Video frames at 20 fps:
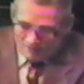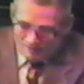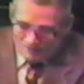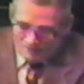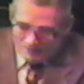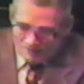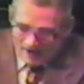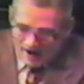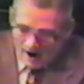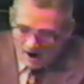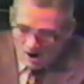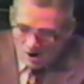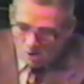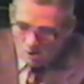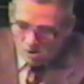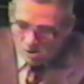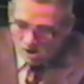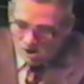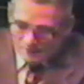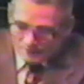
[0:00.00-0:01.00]
But
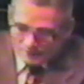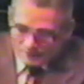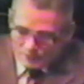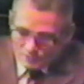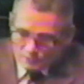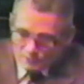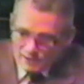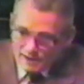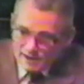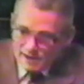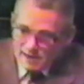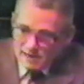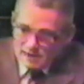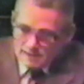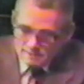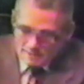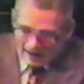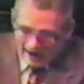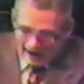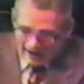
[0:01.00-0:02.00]
thou art the
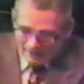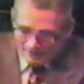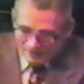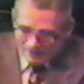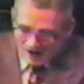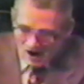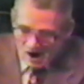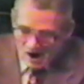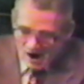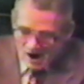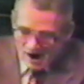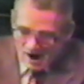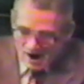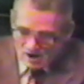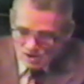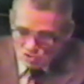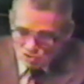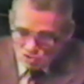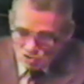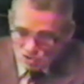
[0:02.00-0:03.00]
same, and
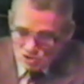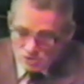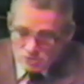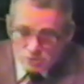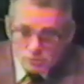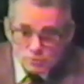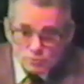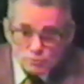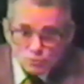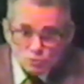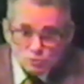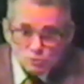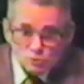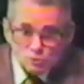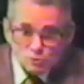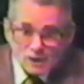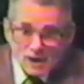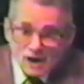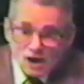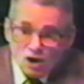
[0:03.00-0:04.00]
thy years
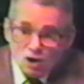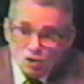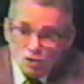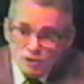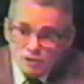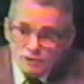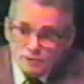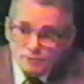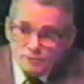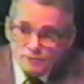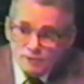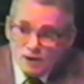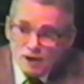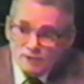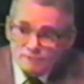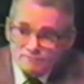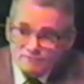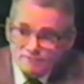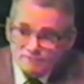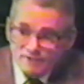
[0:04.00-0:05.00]
shall
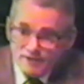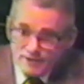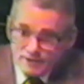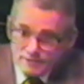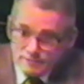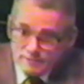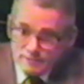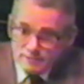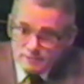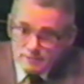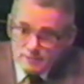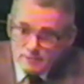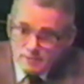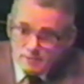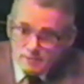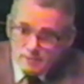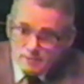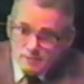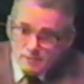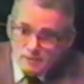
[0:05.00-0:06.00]
not fail.
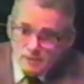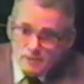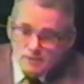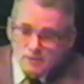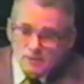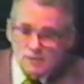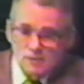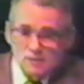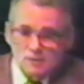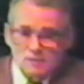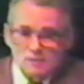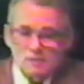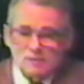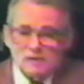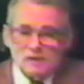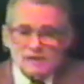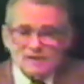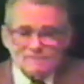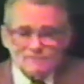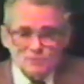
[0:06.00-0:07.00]

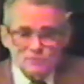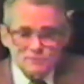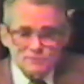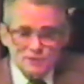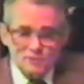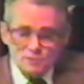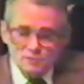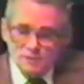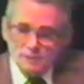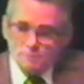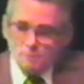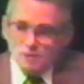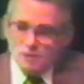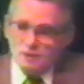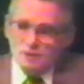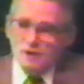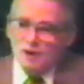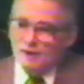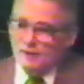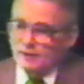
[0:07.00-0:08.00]
If you just get
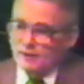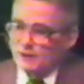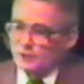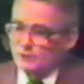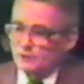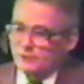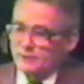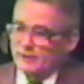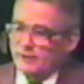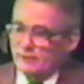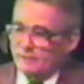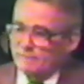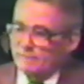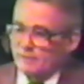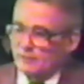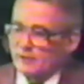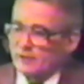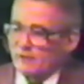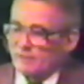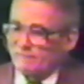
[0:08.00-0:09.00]
where God is, you get
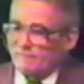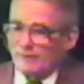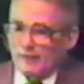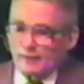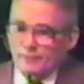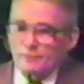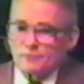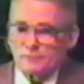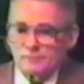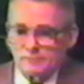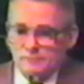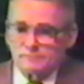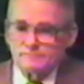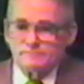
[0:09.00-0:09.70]
it, you get it fixed.